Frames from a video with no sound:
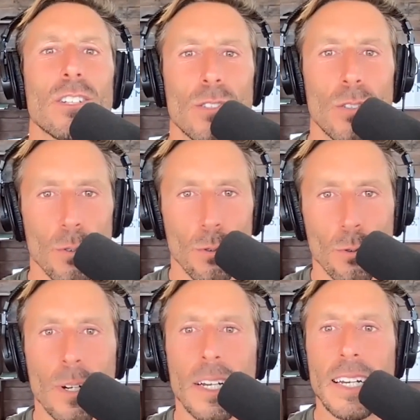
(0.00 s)

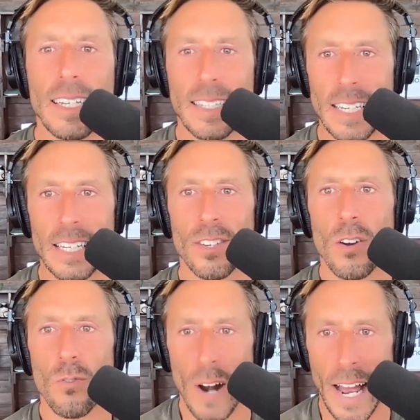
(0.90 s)
to these
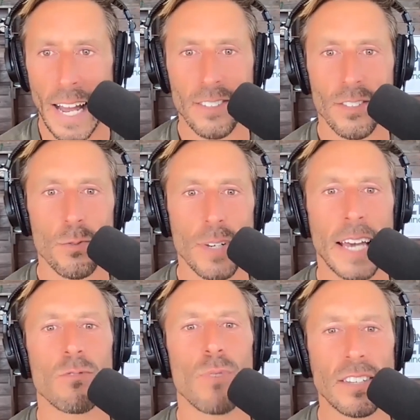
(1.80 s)
rats, you
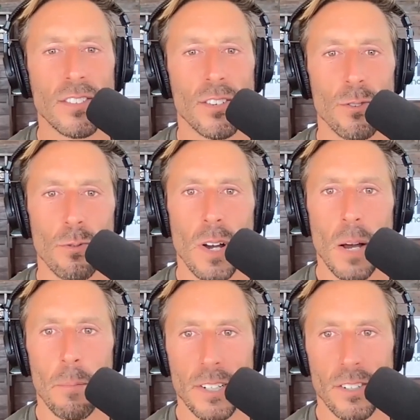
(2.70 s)
can rescue
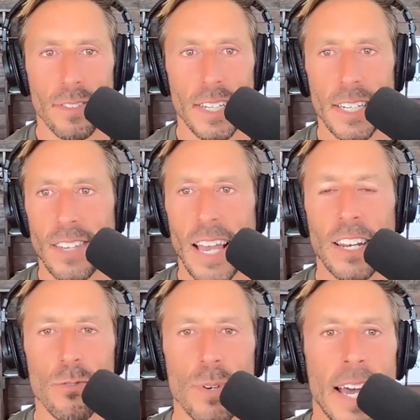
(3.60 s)
much of this
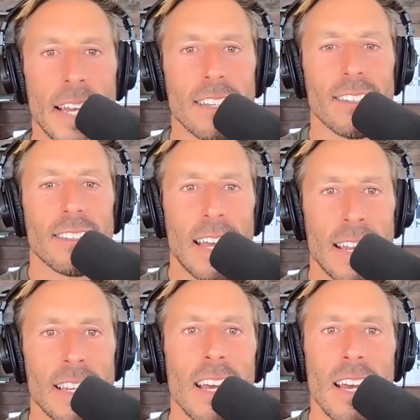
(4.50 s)
and you can
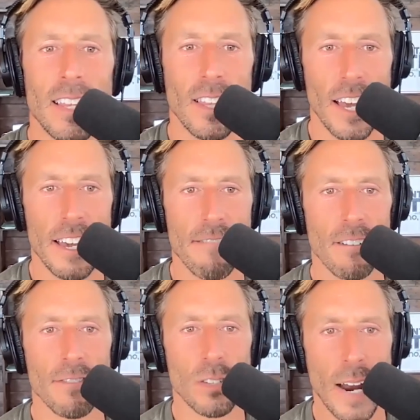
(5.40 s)
extend the life of
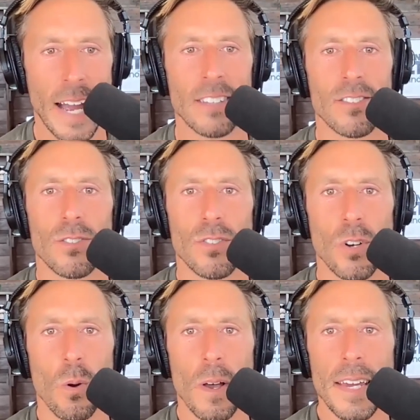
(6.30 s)
these rats.
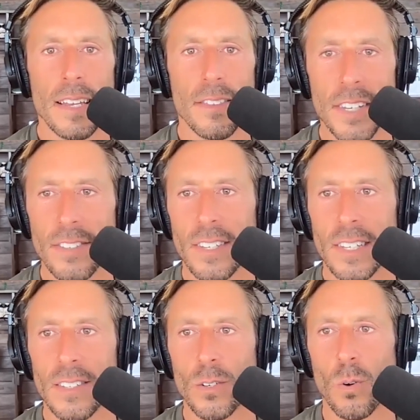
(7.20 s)
So this
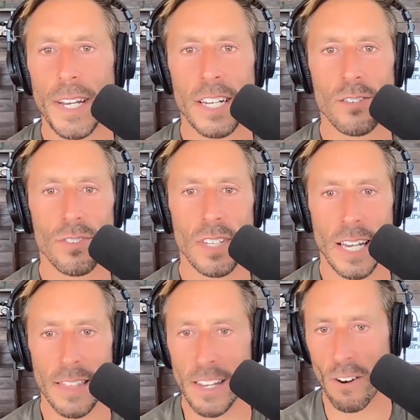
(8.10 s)
is quite
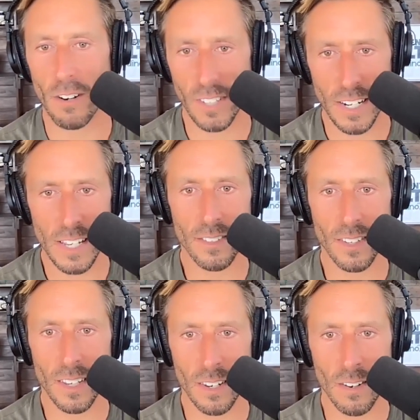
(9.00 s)
interesting. And there are studies
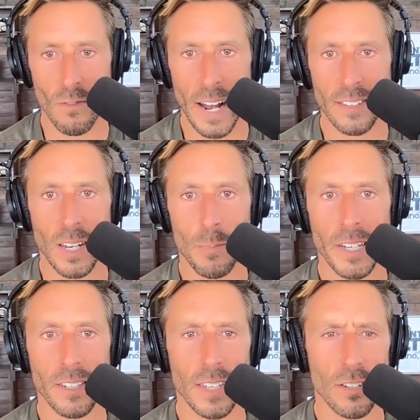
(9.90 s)
in rats and
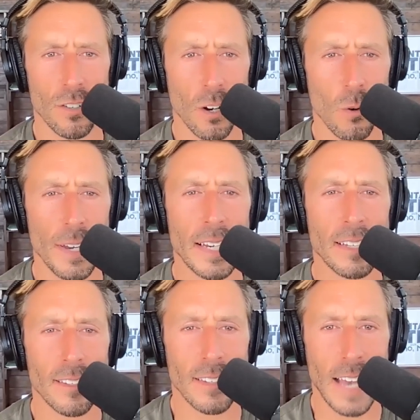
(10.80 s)
mice that show
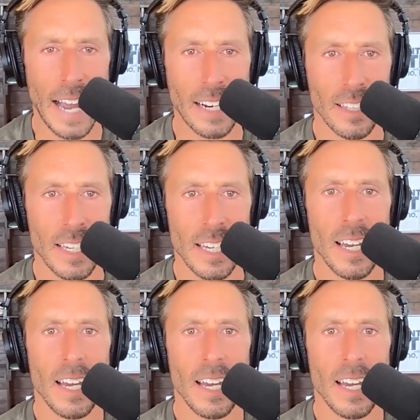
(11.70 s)
exactly